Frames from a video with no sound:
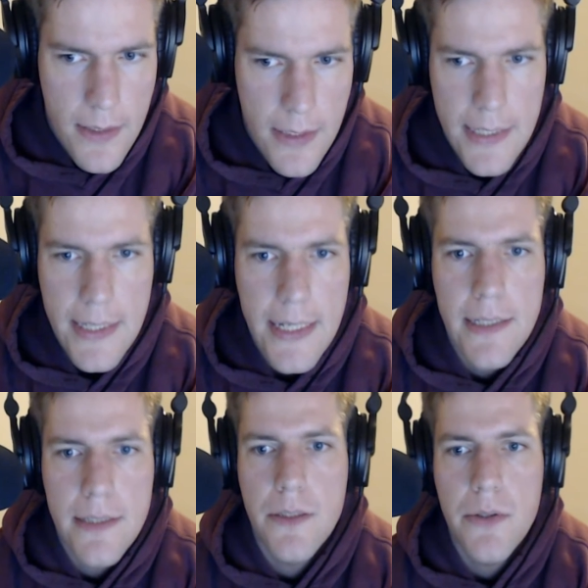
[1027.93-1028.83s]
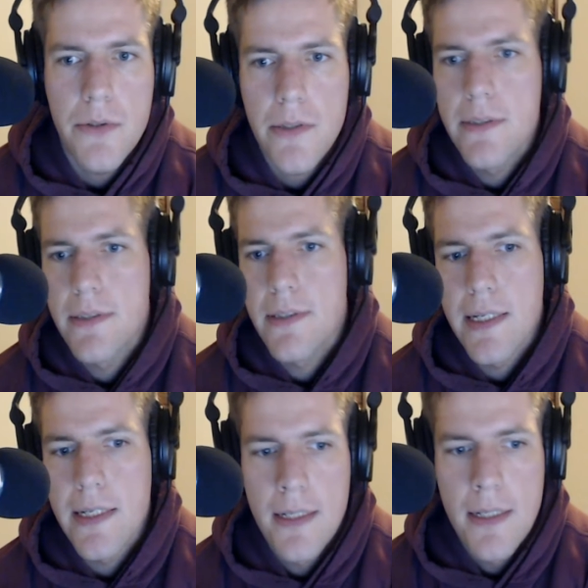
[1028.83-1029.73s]
And again, you'll notice
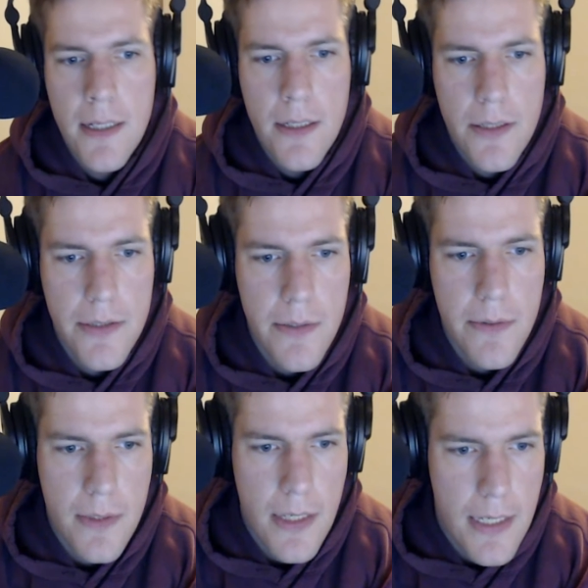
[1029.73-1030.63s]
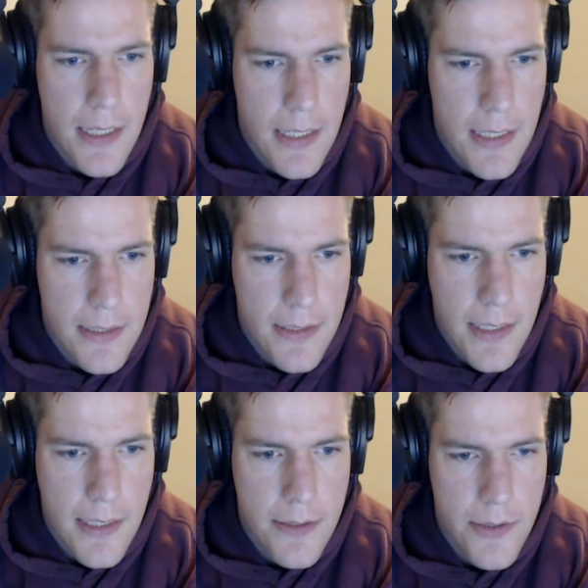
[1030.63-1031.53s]
like you don't
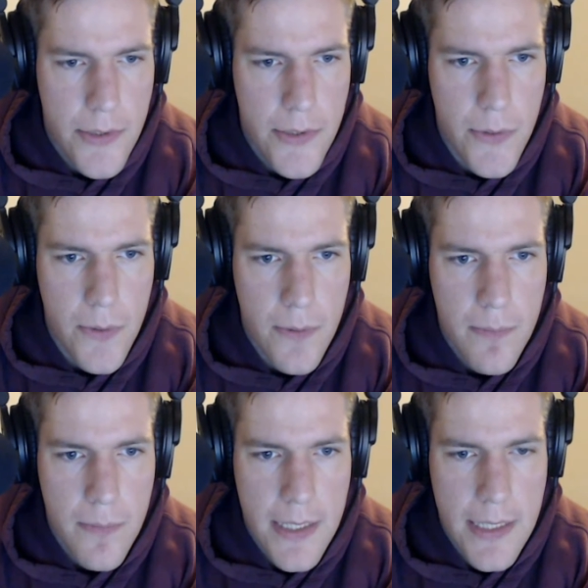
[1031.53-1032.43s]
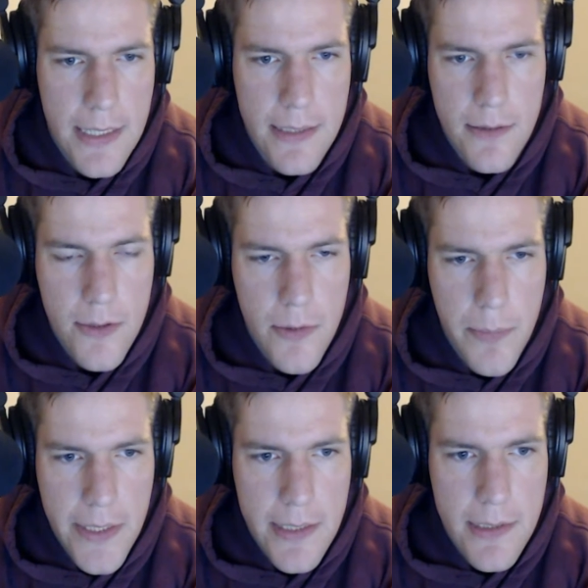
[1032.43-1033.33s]
need to get
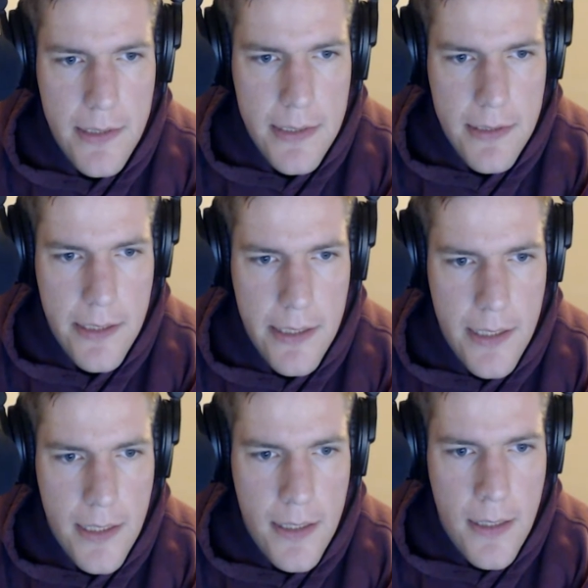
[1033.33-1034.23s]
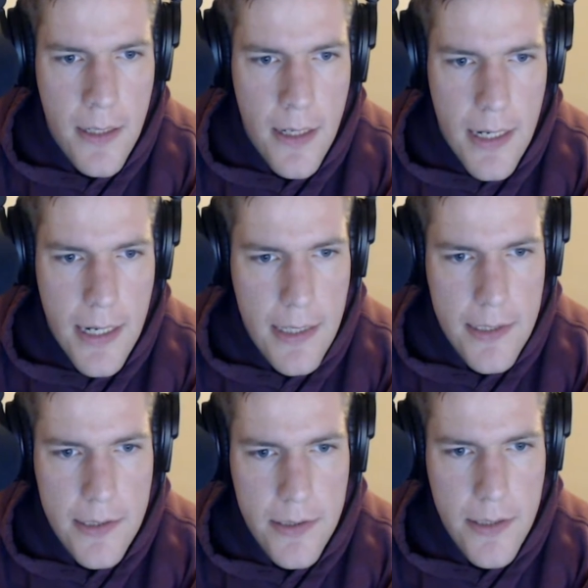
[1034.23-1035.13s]
super into this here.
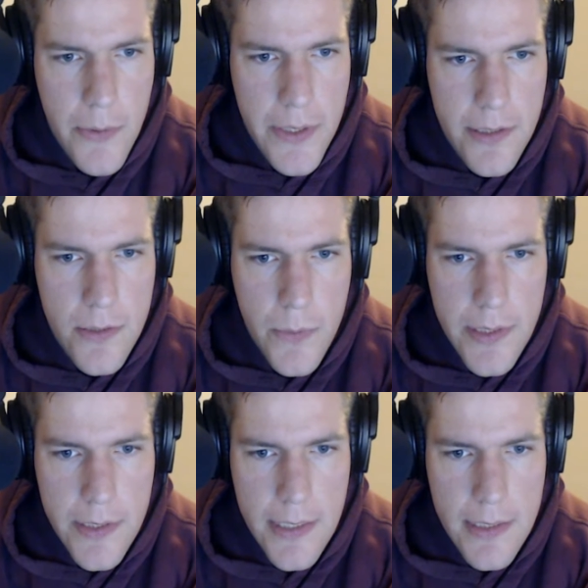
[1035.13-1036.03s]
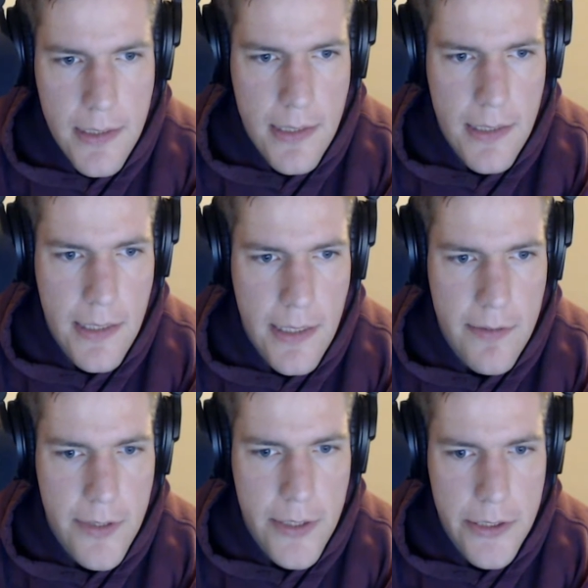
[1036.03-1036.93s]
Let's just go with this one, the 1999
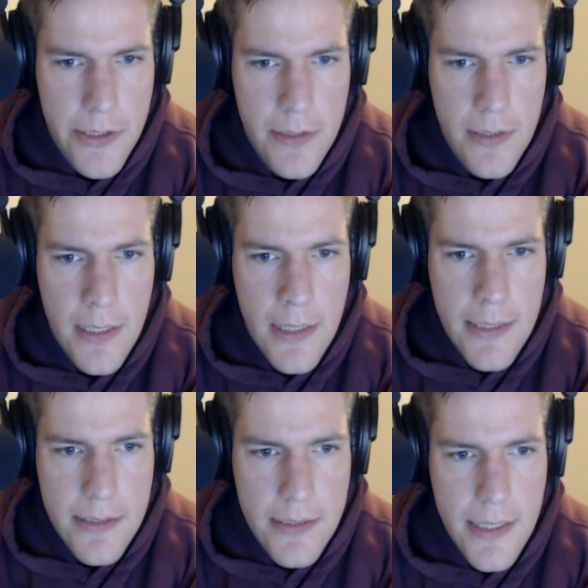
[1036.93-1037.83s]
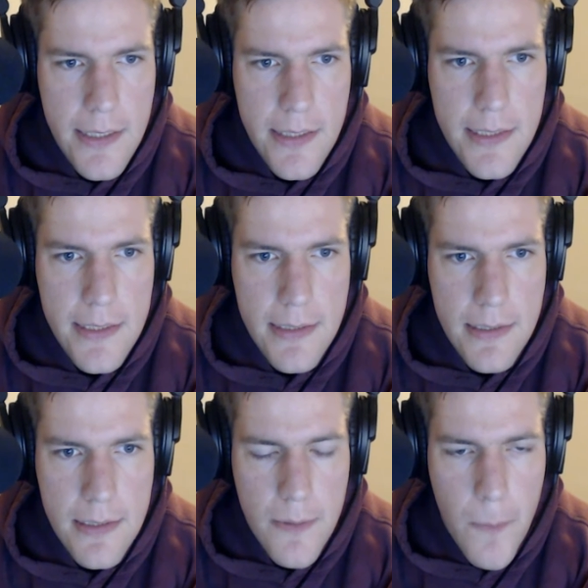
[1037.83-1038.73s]
version. Cite this,